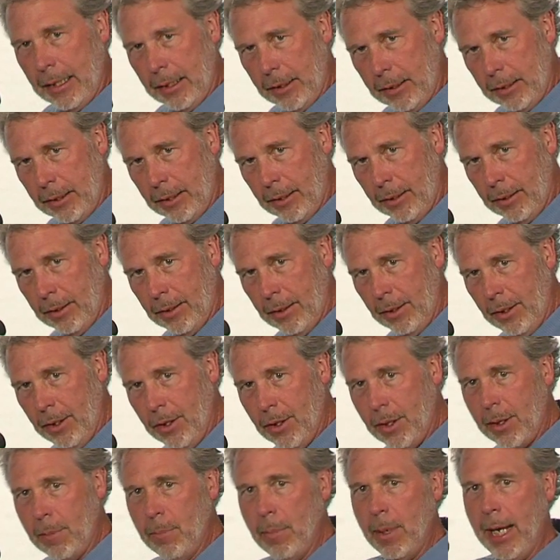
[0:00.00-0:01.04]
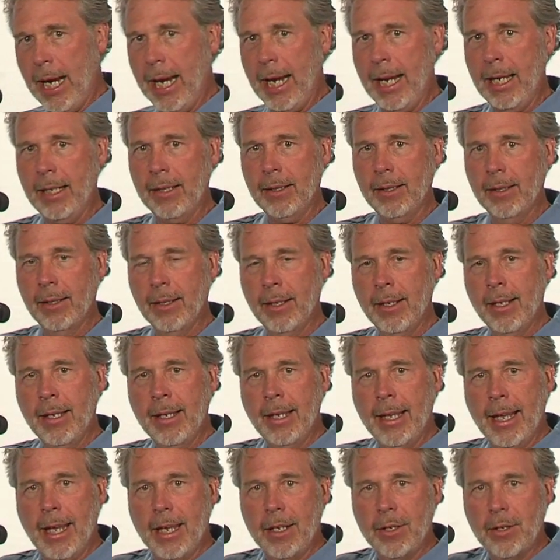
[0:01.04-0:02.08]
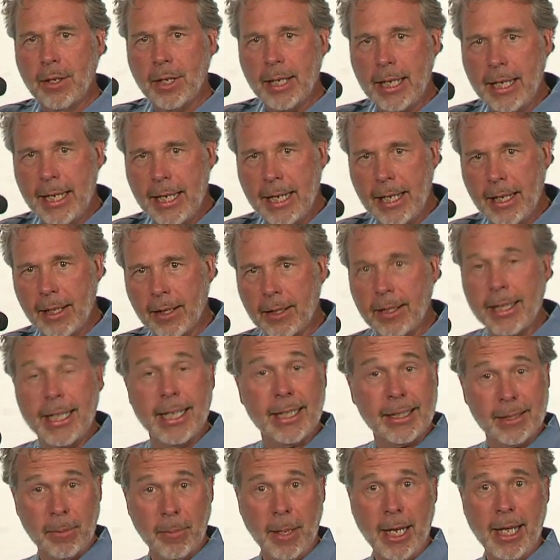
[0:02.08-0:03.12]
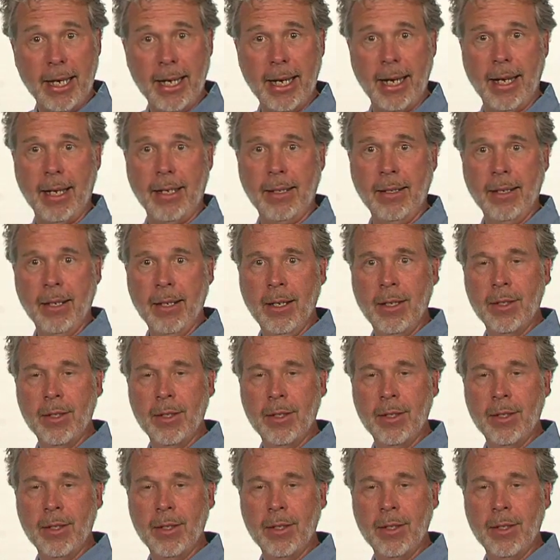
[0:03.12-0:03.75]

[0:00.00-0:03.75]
tilt, you can pan, and you can kneel, and that's about it.